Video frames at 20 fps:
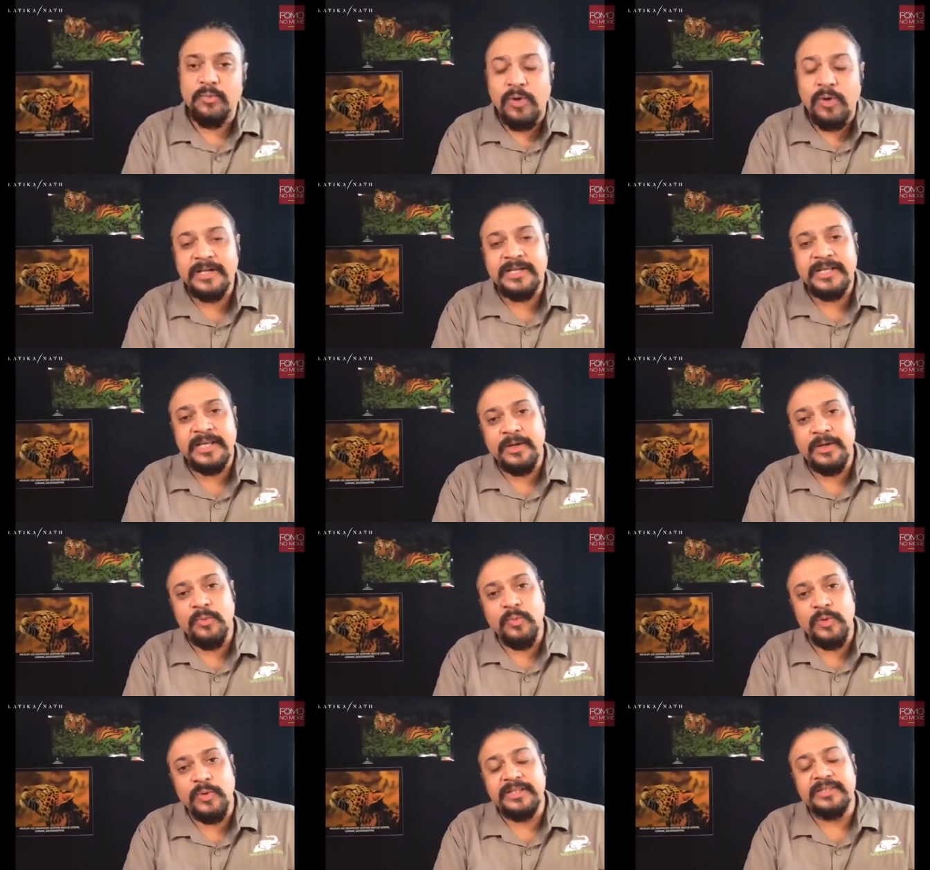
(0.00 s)

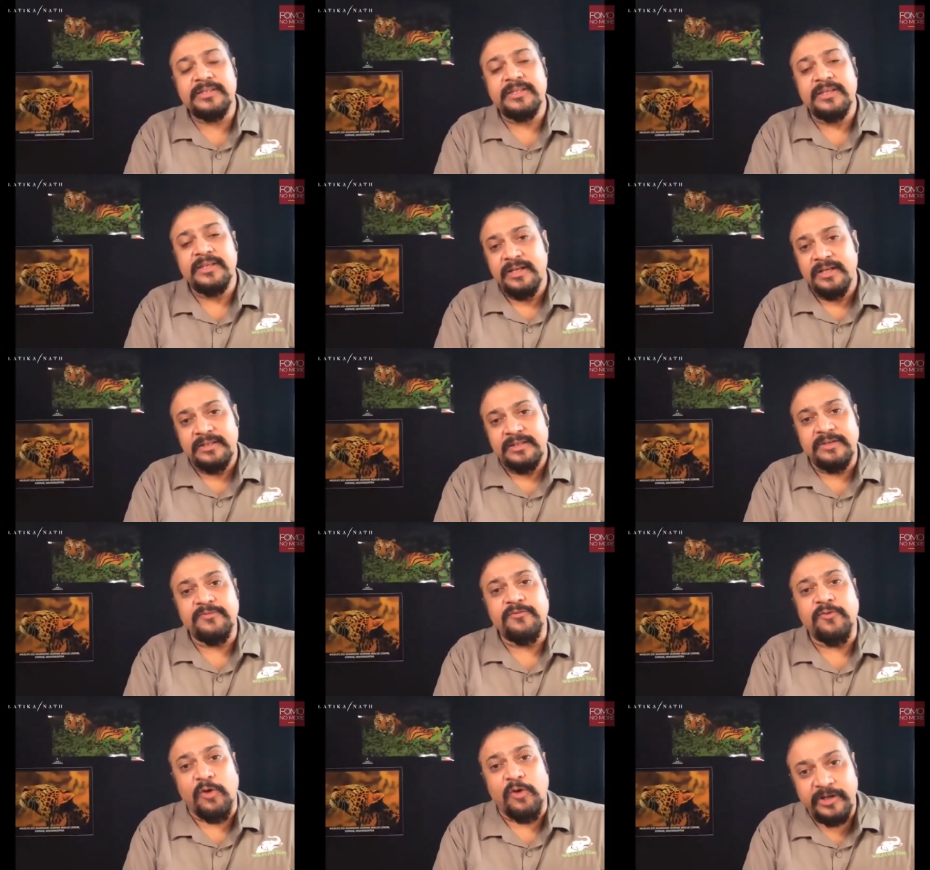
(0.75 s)
working with
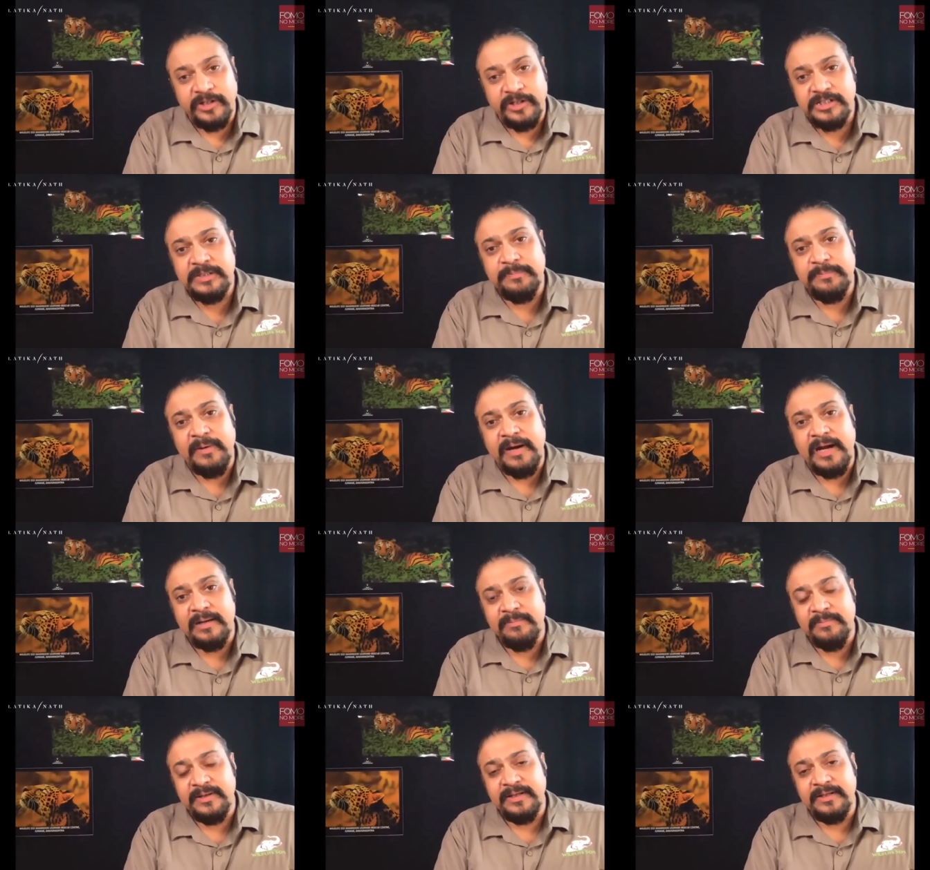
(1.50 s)
the forest
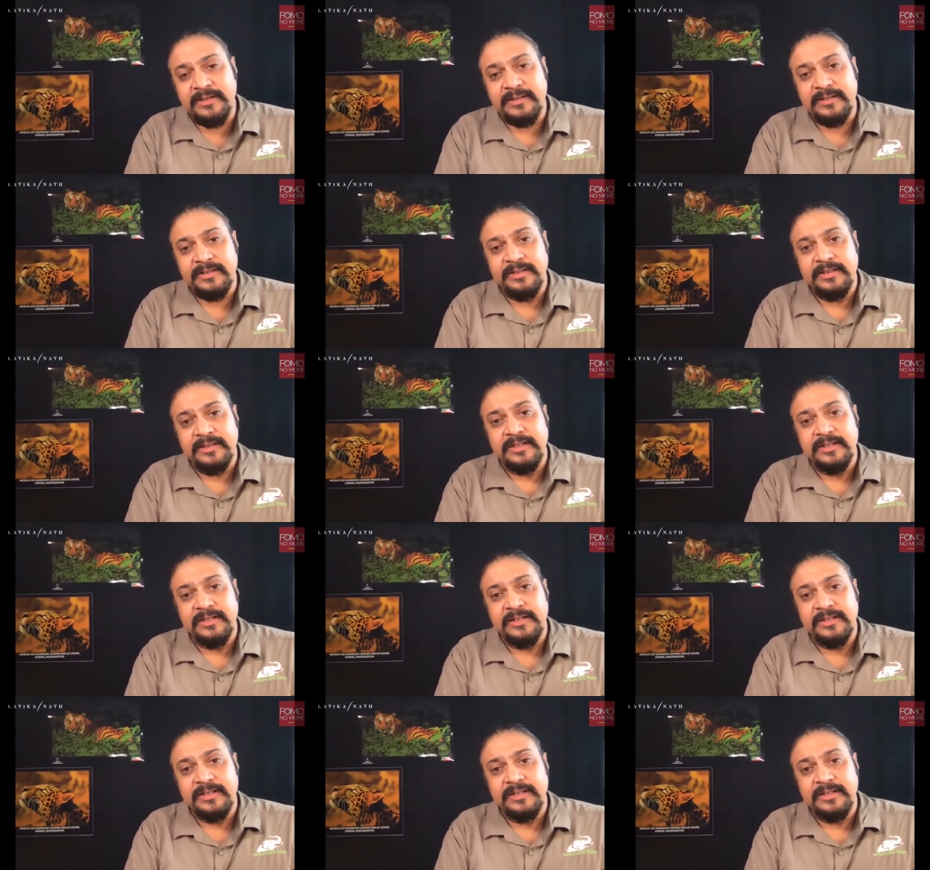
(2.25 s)
department,